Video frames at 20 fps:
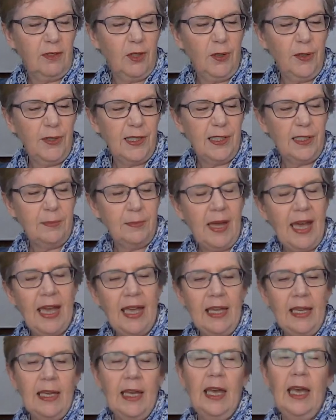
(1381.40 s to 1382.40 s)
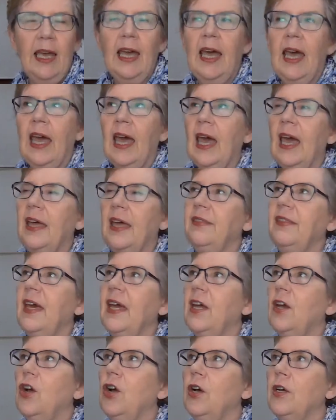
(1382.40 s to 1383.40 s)
cost to make. And
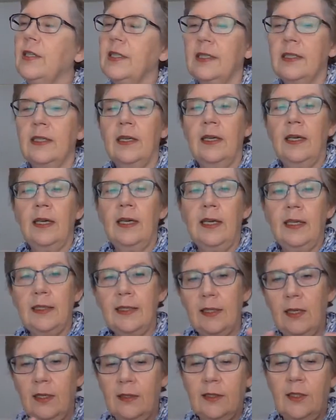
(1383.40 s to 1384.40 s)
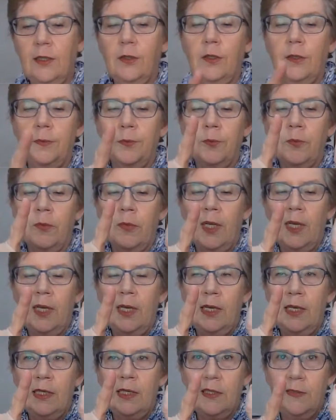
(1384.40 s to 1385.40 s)
they cost, it's
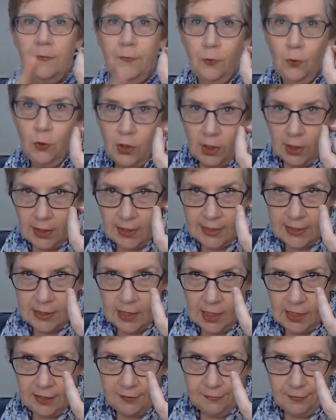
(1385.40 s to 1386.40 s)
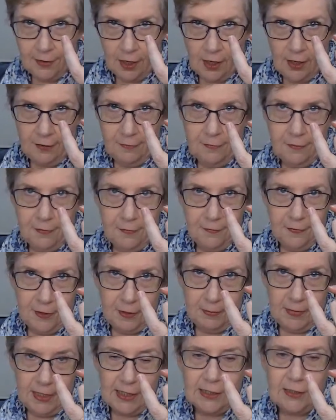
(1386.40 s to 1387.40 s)
$4.95 for
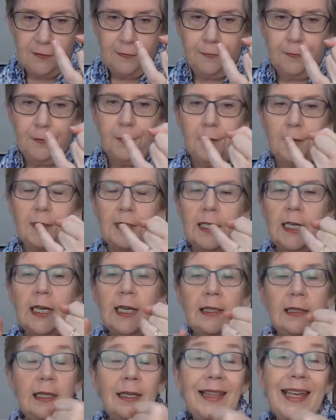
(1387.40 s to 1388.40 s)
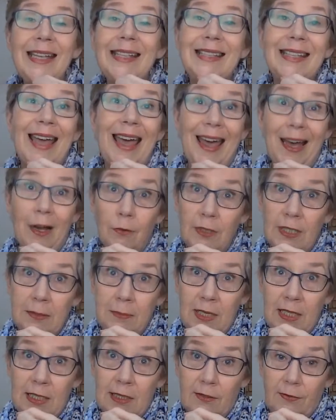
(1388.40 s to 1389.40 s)
the mixed fruit. Now that's
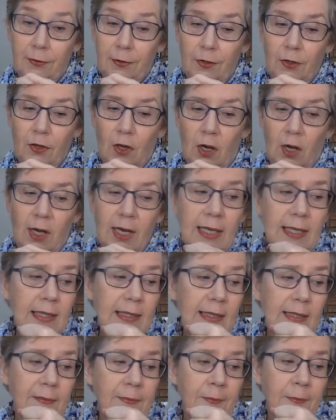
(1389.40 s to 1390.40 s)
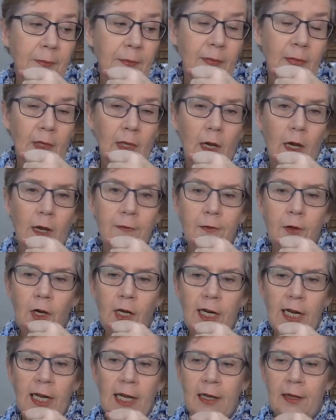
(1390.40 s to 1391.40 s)
Aldi mixed fruit, guys. I've
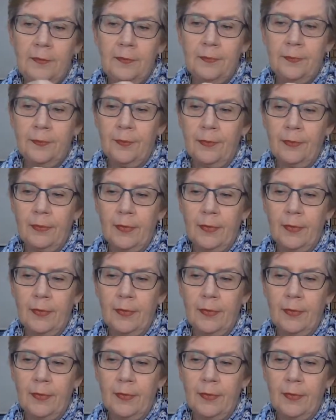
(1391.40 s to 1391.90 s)
got a